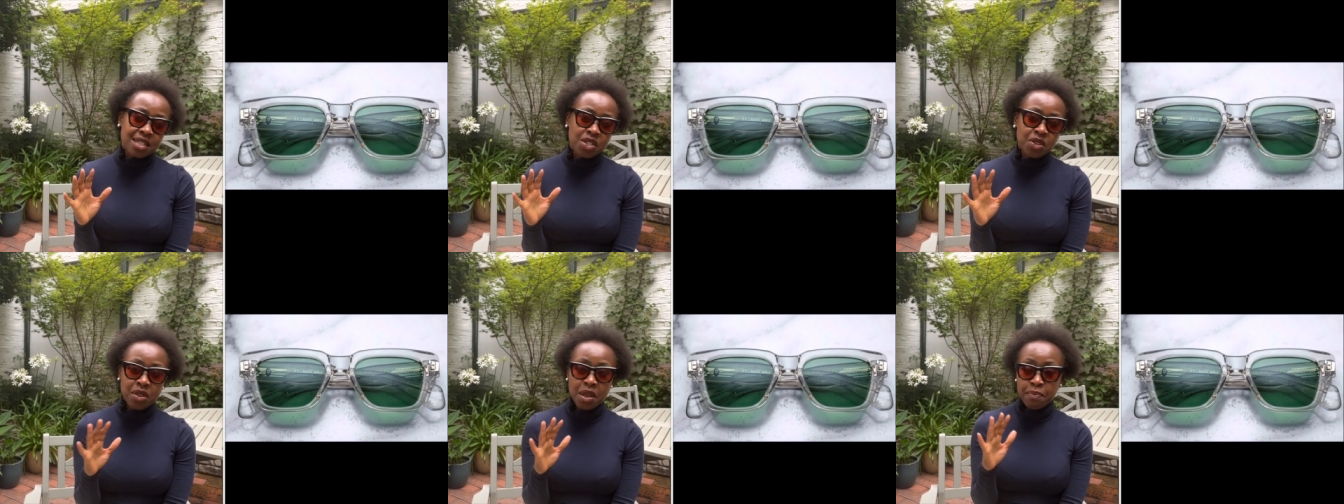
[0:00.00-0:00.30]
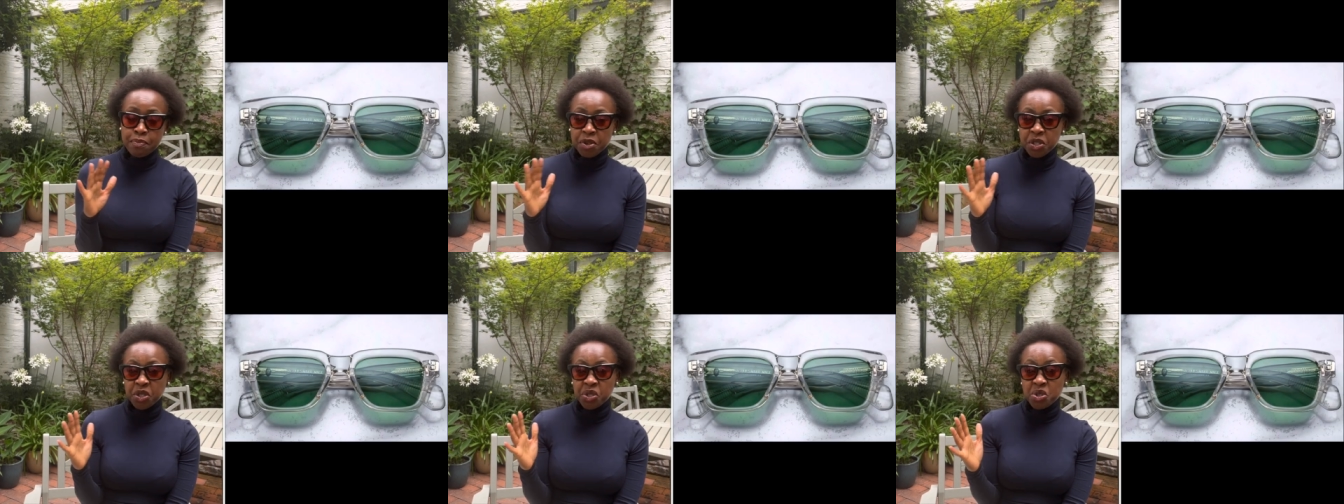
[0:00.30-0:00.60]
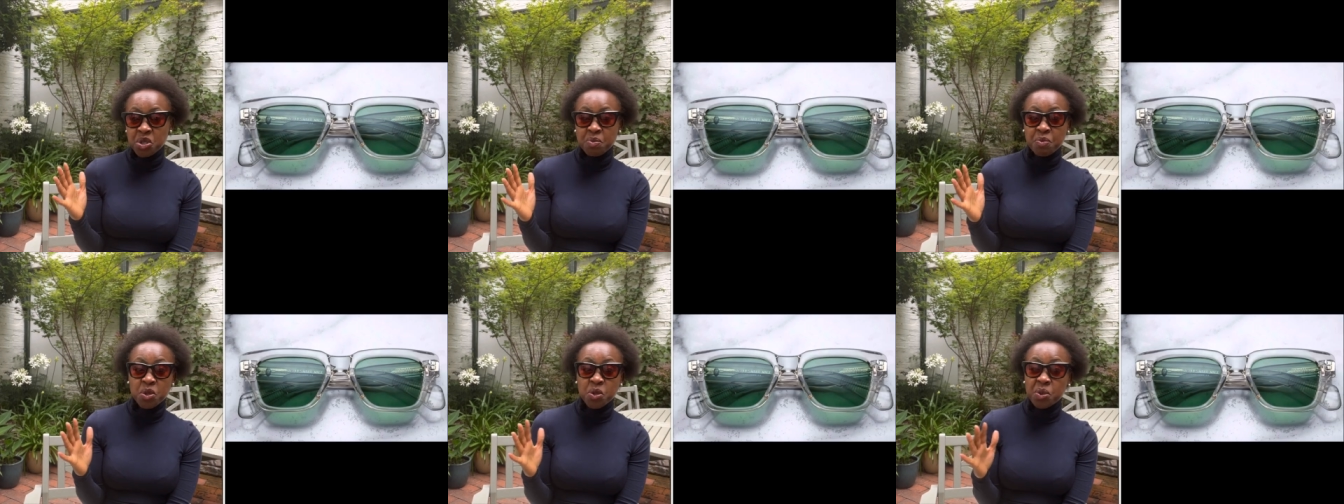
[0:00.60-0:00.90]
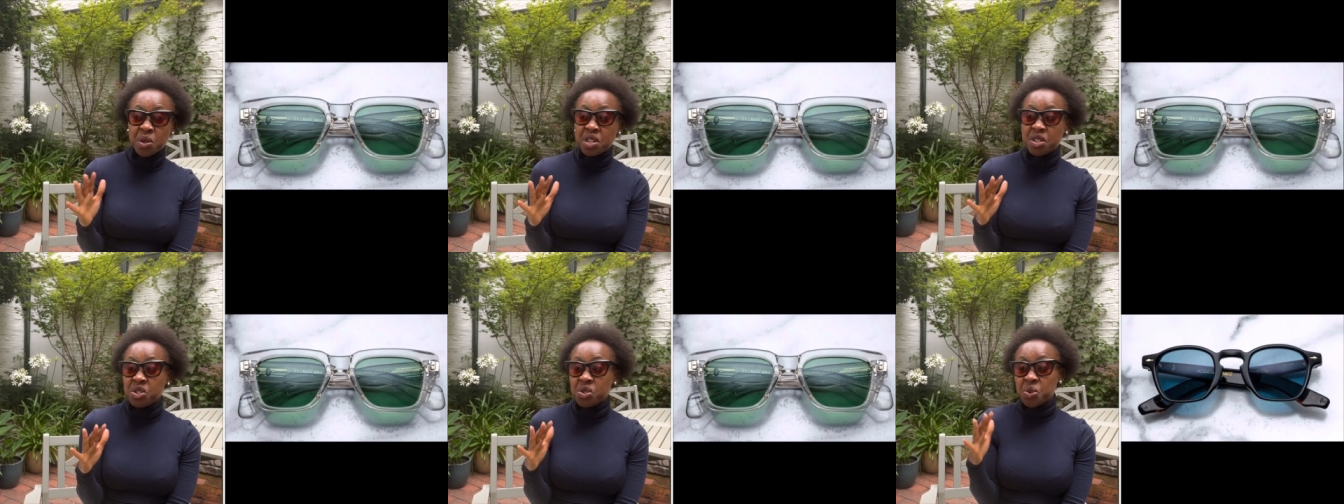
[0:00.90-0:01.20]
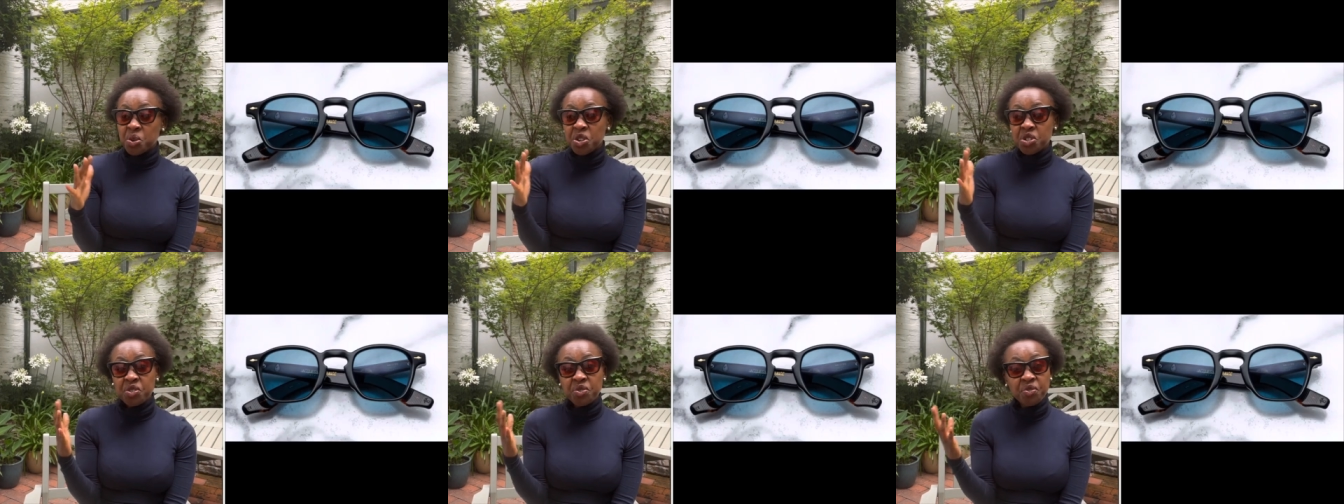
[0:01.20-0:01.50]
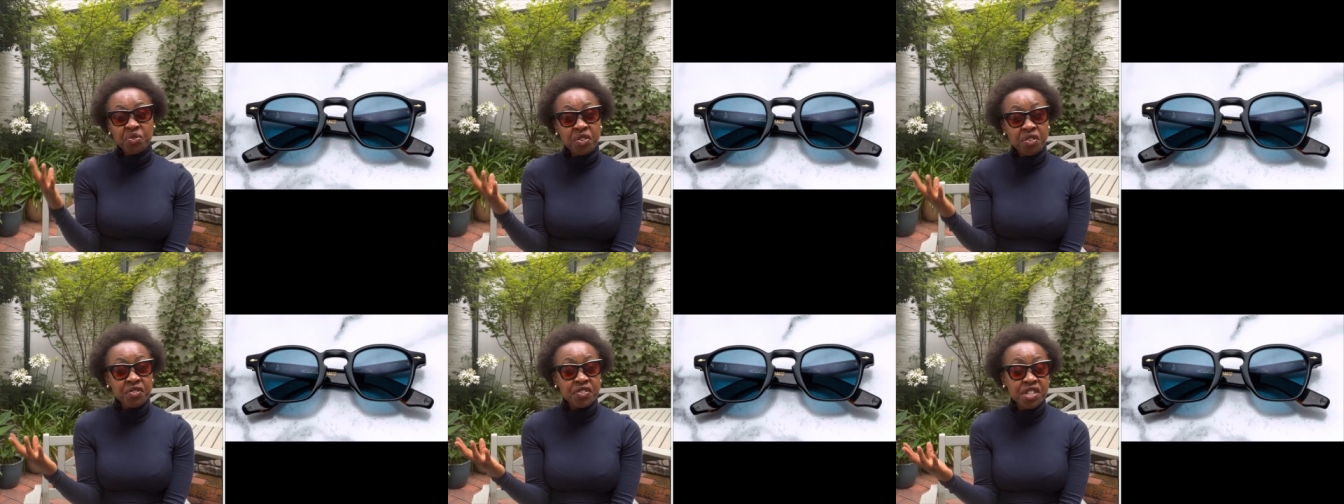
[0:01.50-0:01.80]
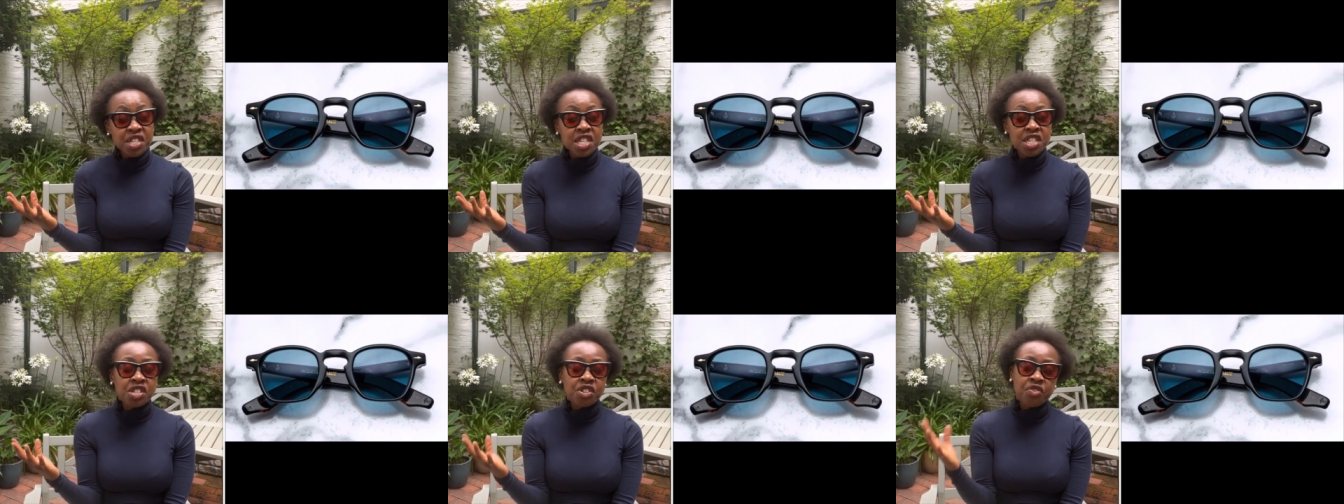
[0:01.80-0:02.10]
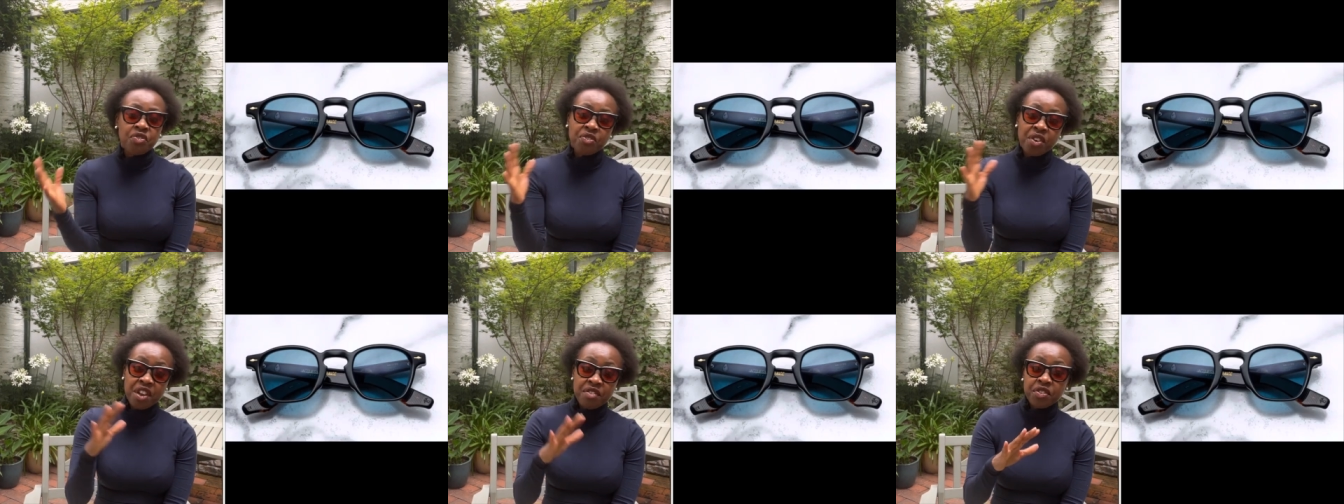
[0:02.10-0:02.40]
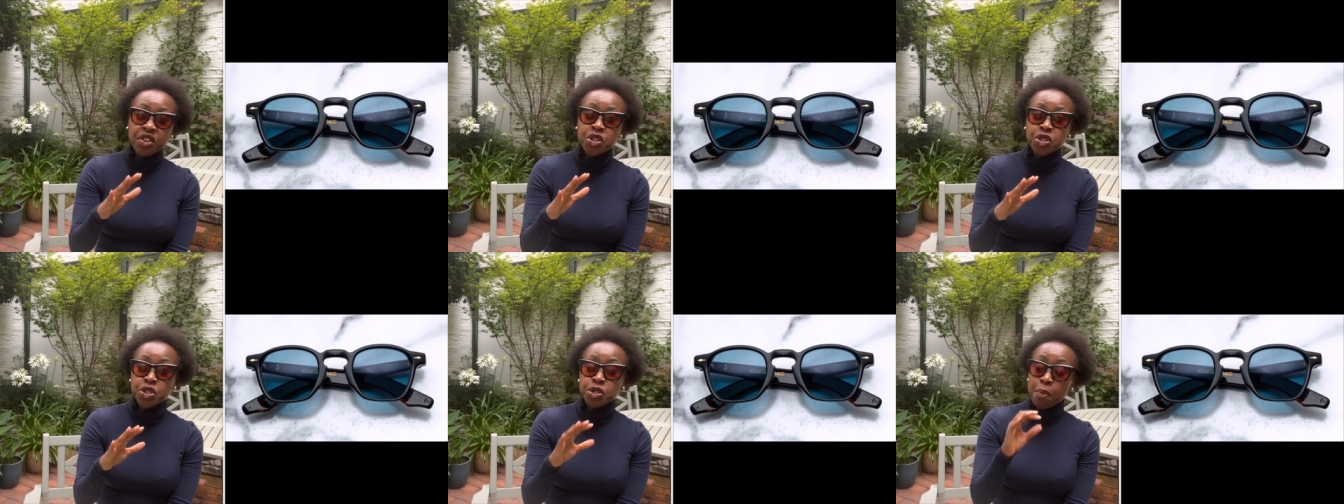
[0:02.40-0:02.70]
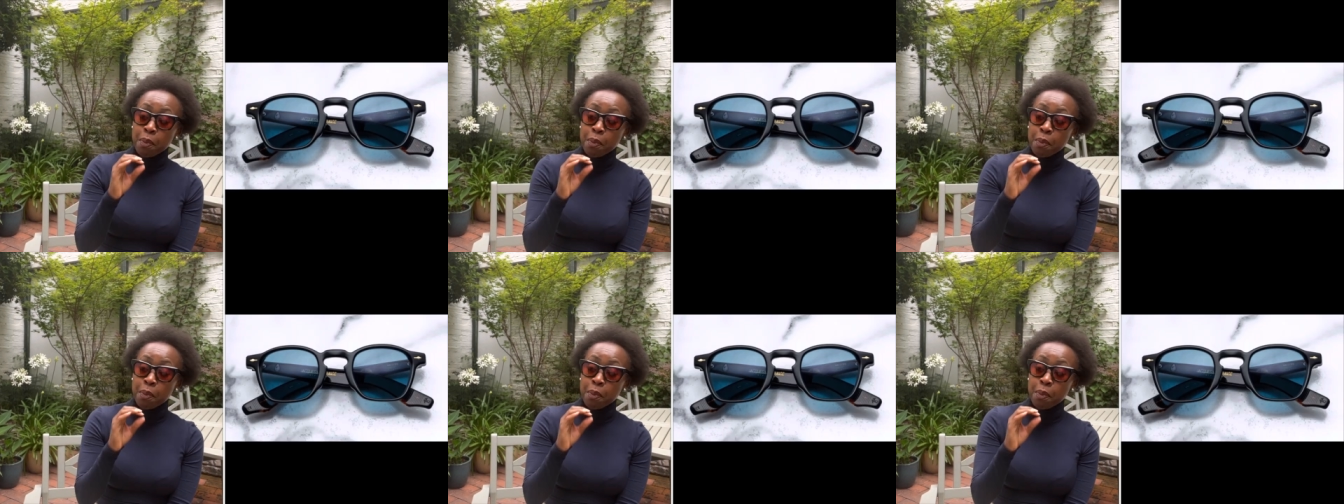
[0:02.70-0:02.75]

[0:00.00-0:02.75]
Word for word: So they produce between 250 to 500